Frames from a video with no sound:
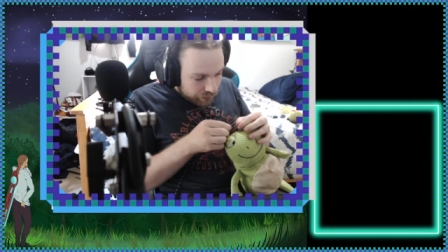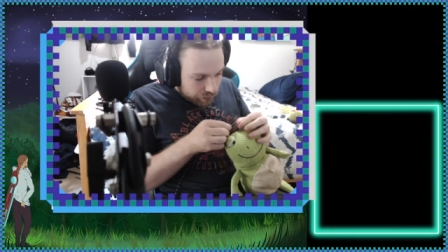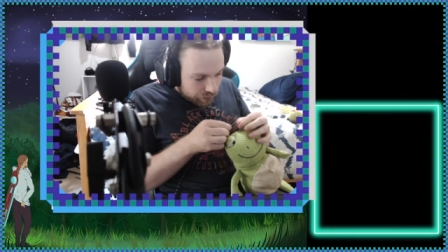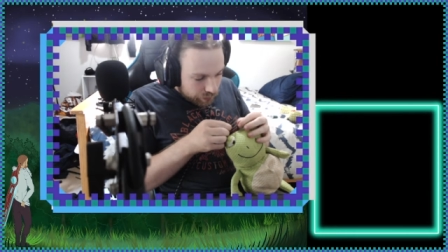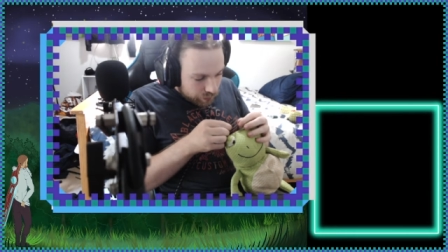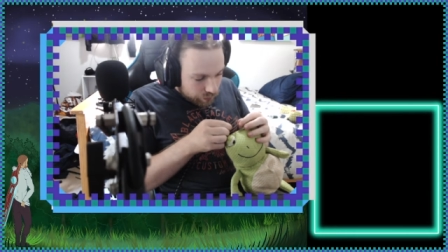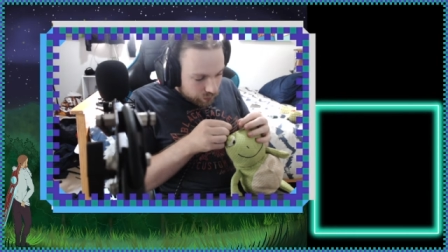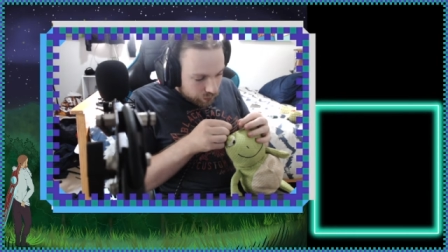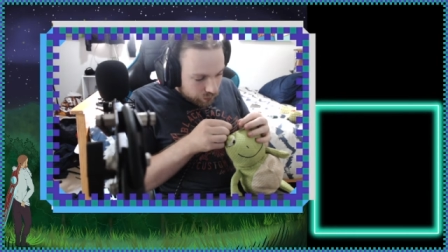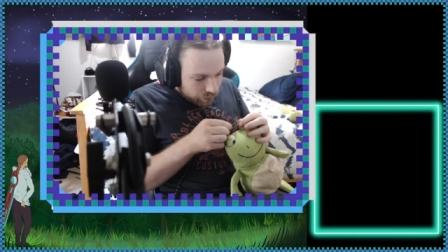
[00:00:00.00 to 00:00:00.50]
the
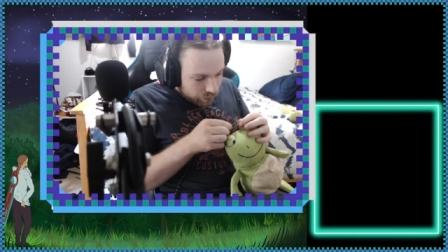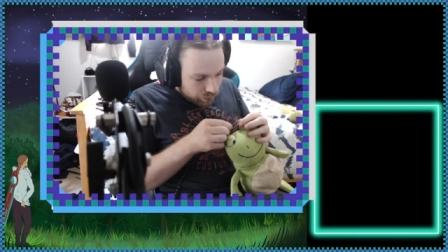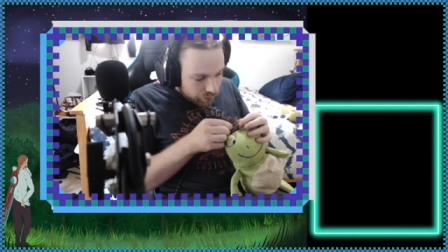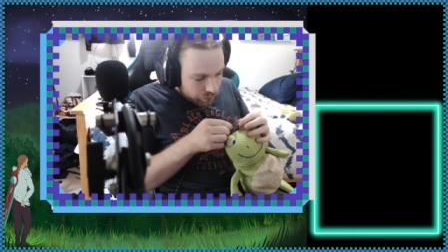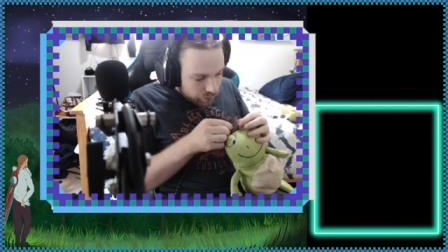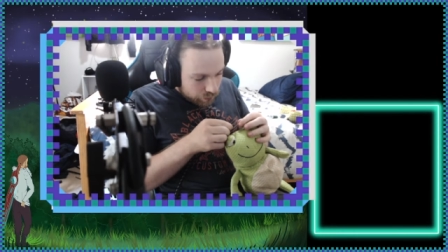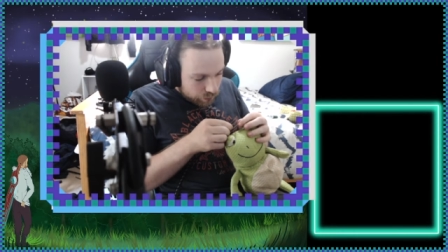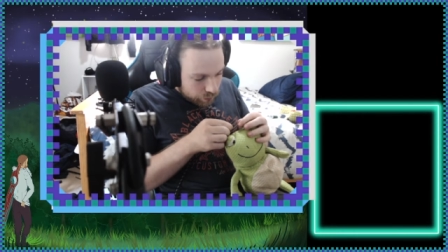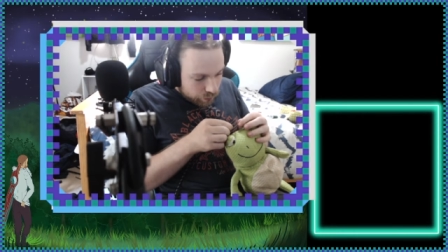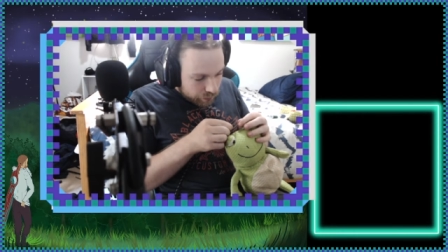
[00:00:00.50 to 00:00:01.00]
knot,
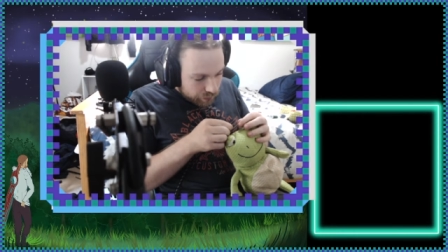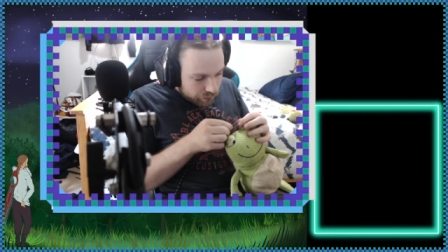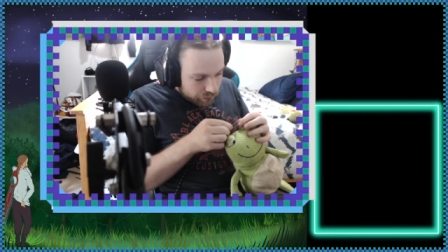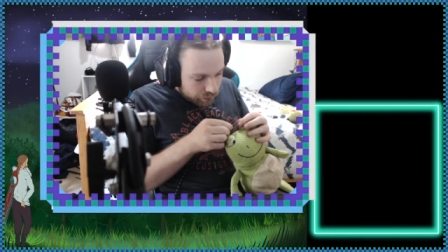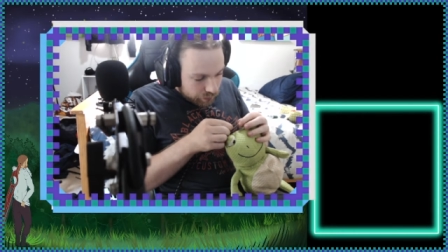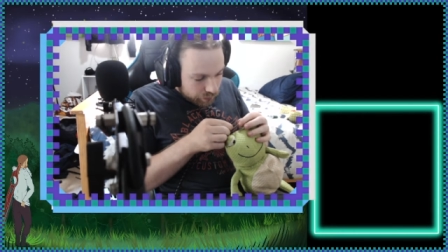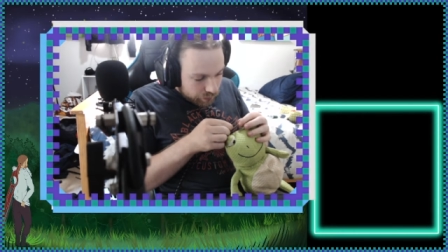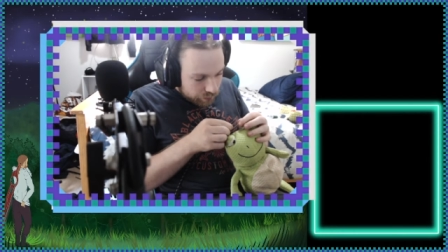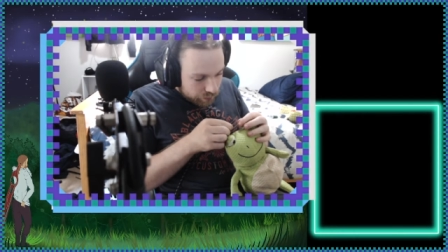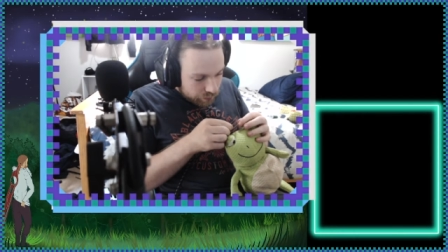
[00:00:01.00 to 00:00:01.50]
or when
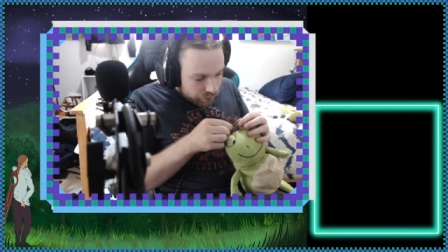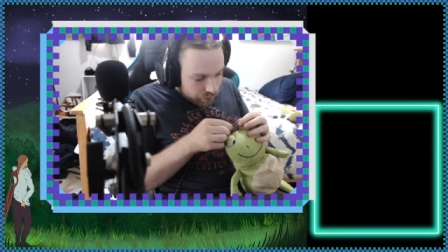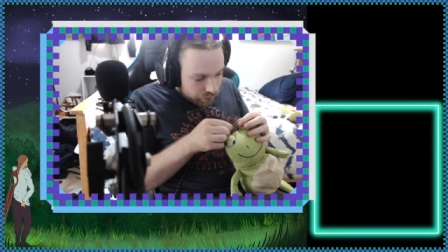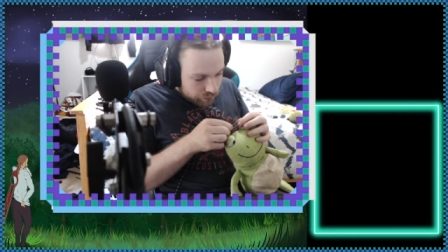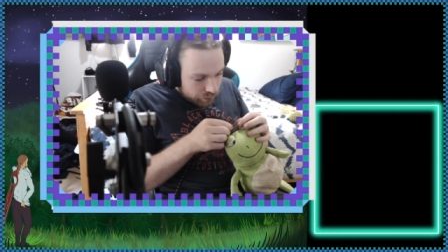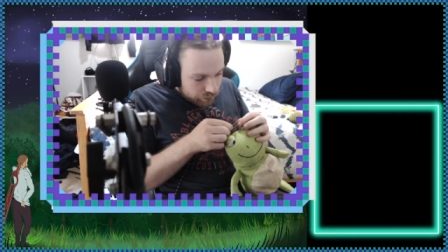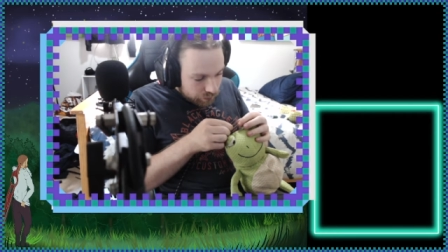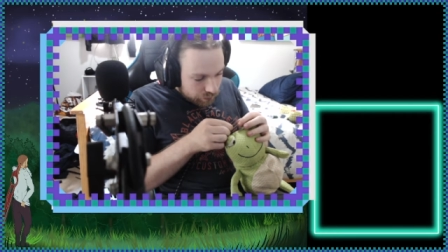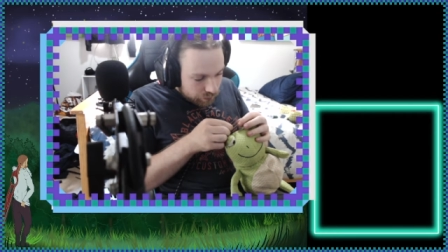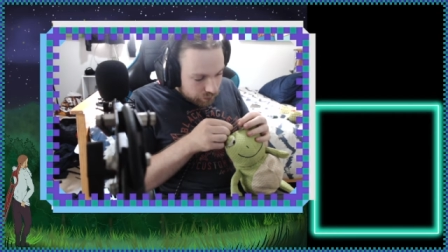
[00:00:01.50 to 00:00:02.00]

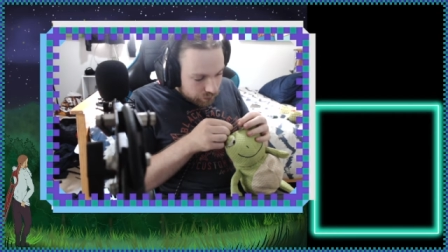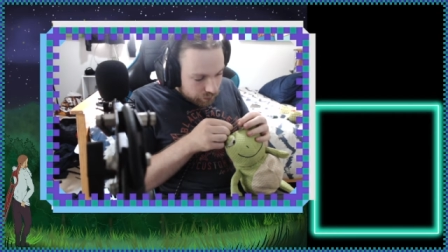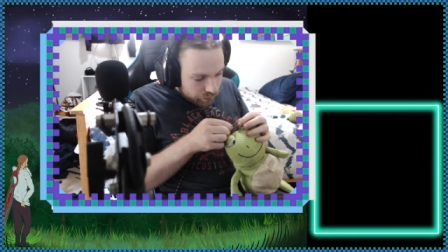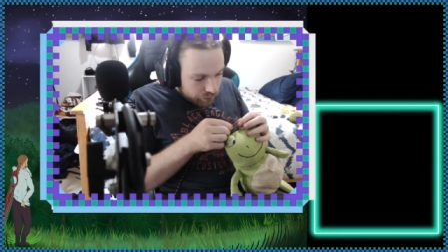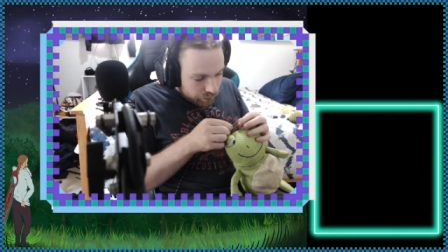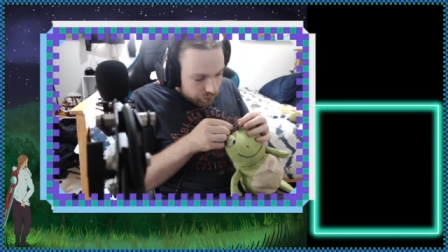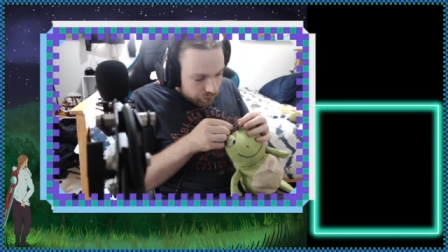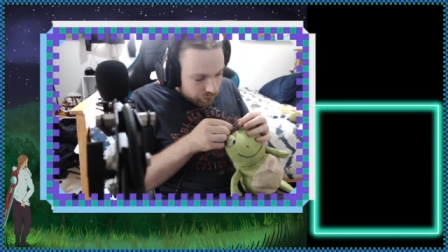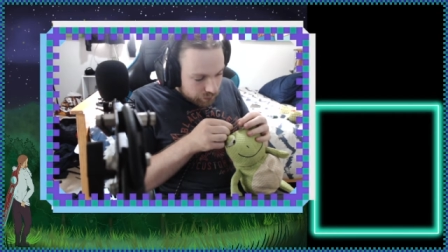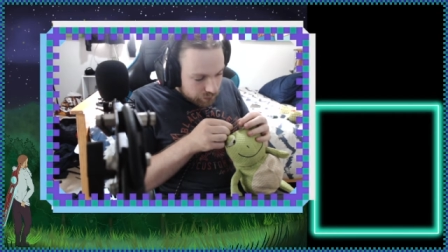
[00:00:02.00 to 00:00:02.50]

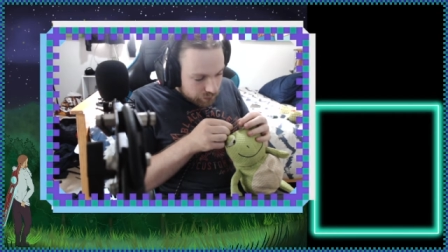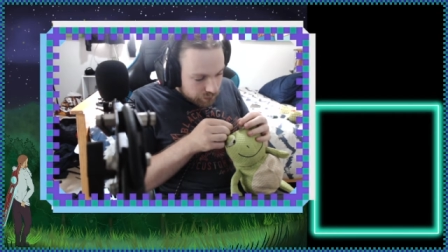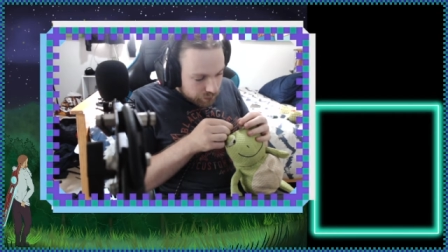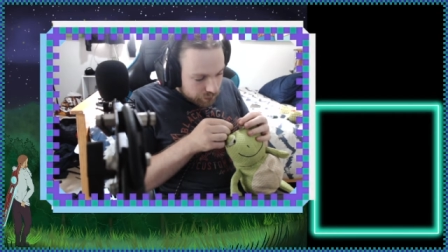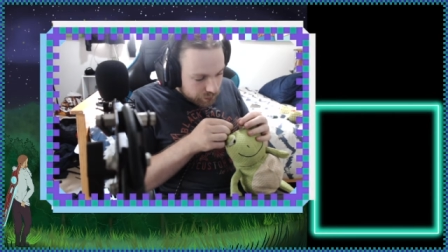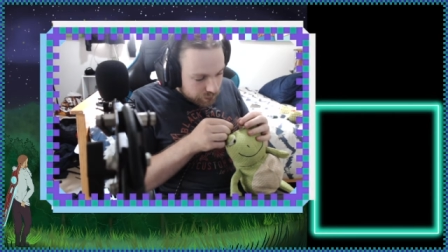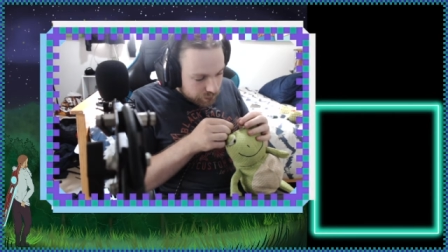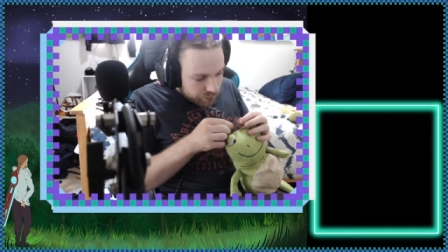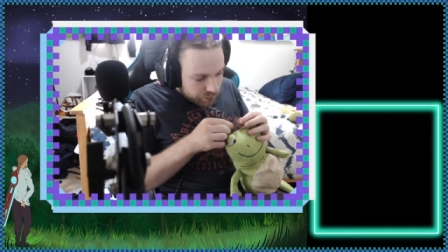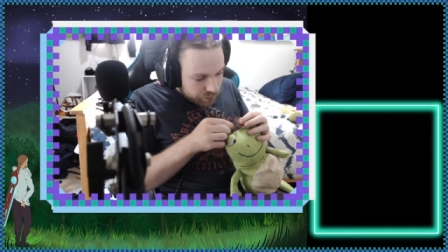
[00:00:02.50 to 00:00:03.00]
the
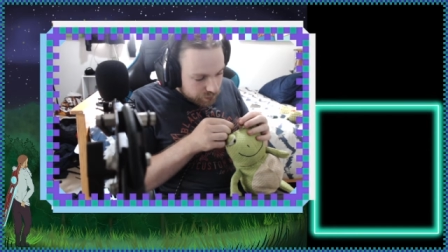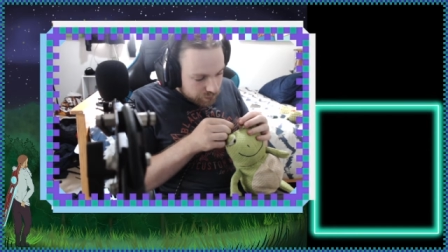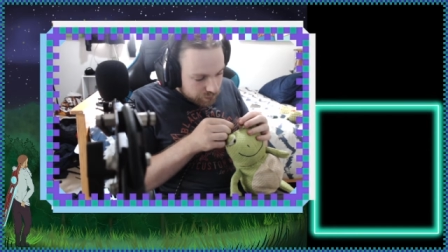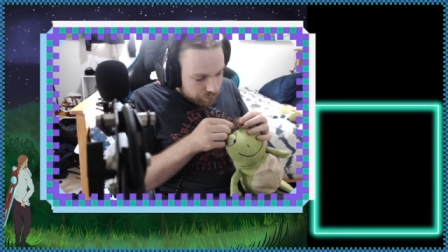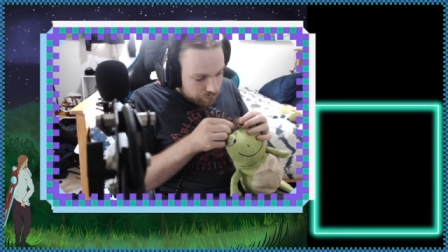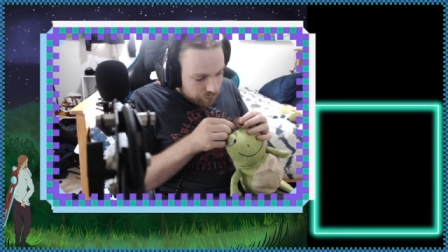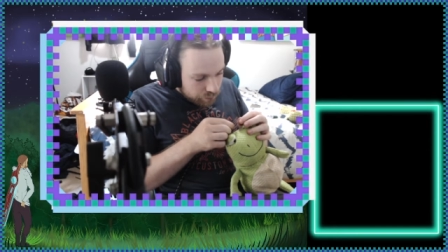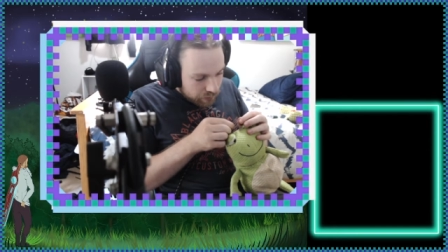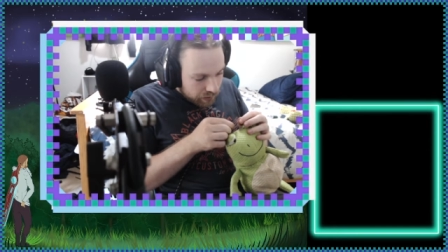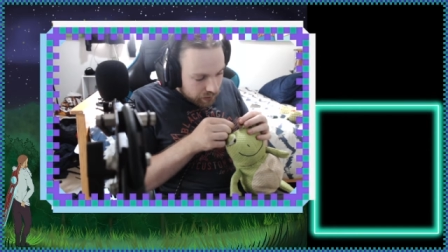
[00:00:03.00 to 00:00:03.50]
stitch that you just
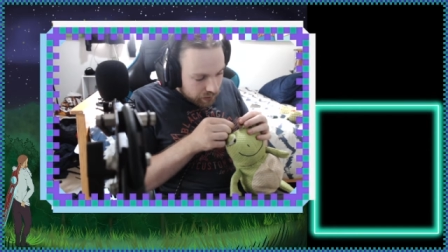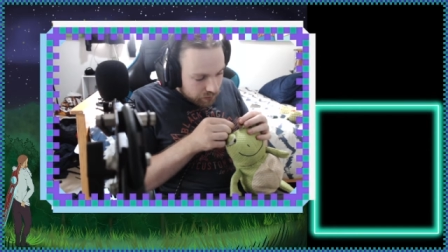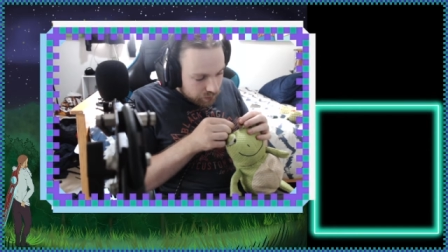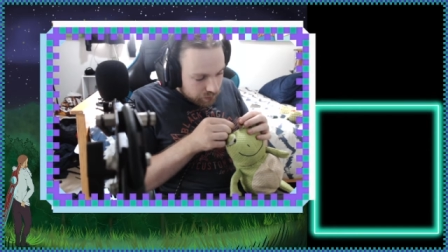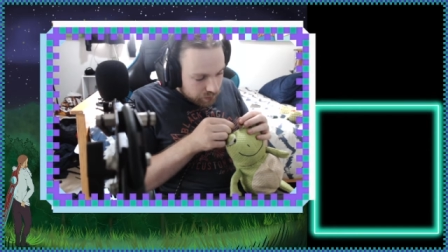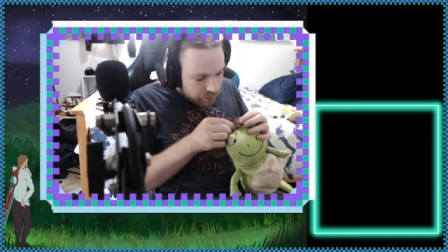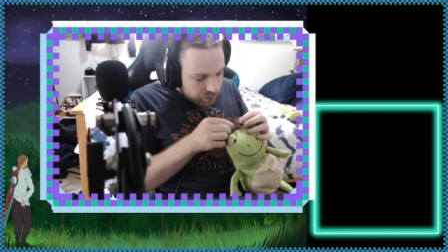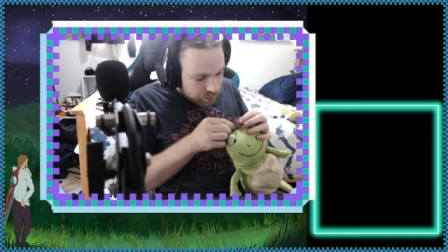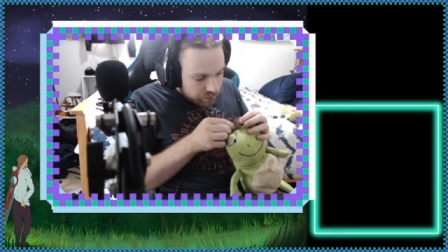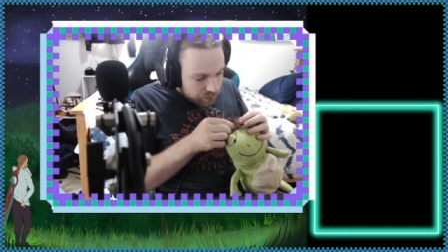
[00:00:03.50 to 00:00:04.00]
made
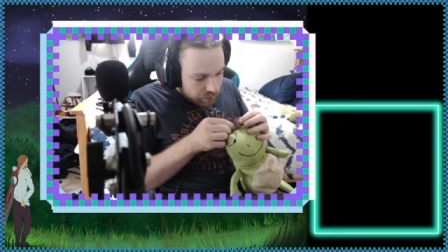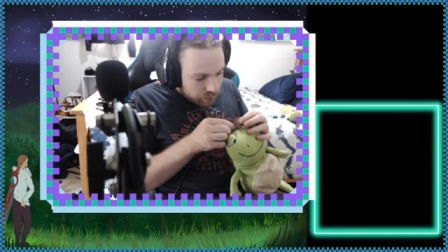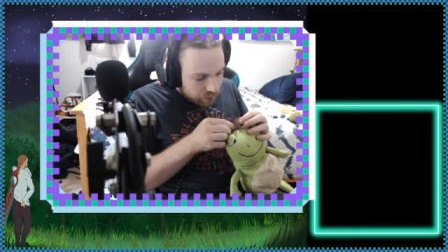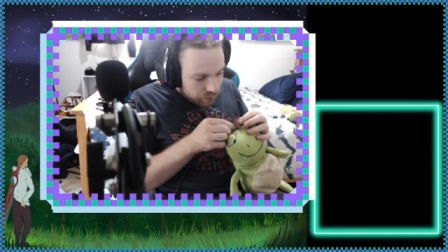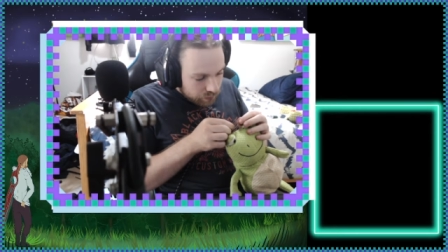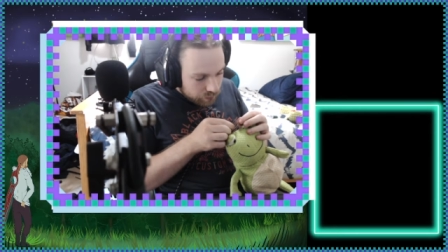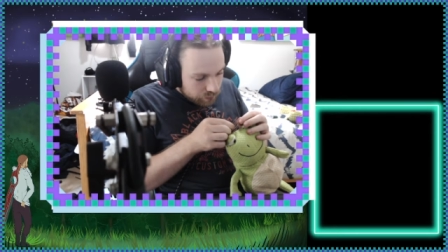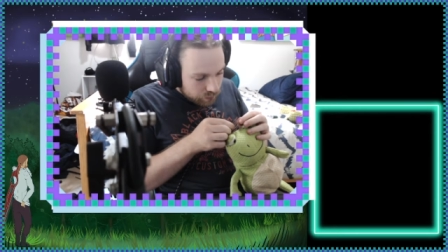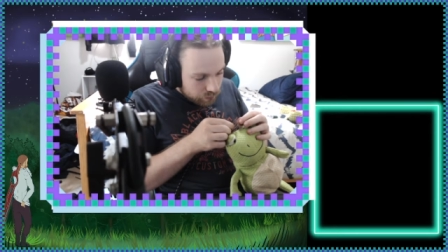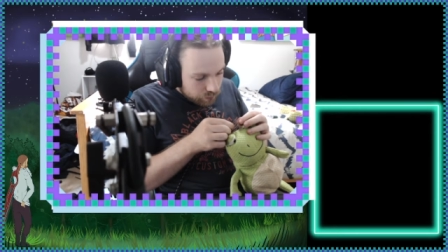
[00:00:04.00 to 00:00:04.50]
gets
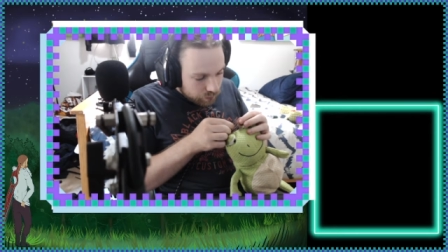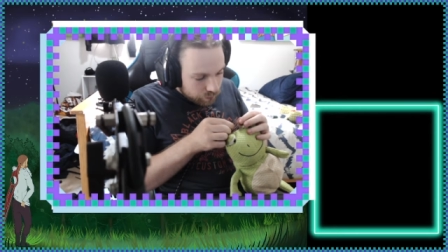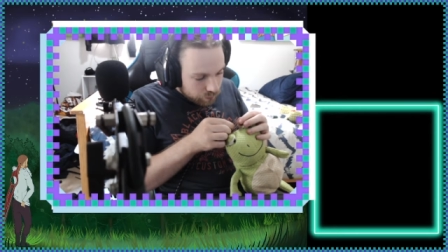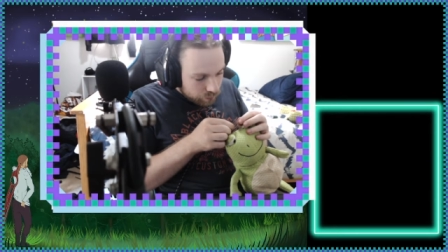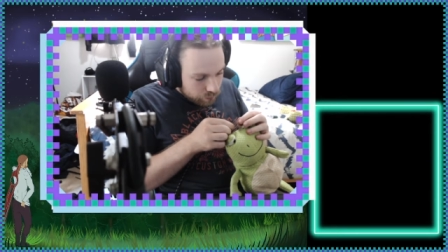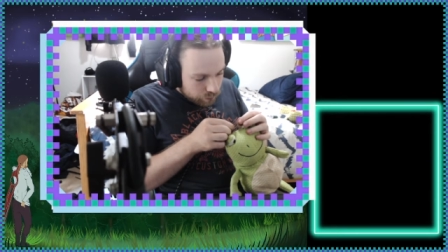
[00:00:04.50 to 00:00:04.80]
tugged on,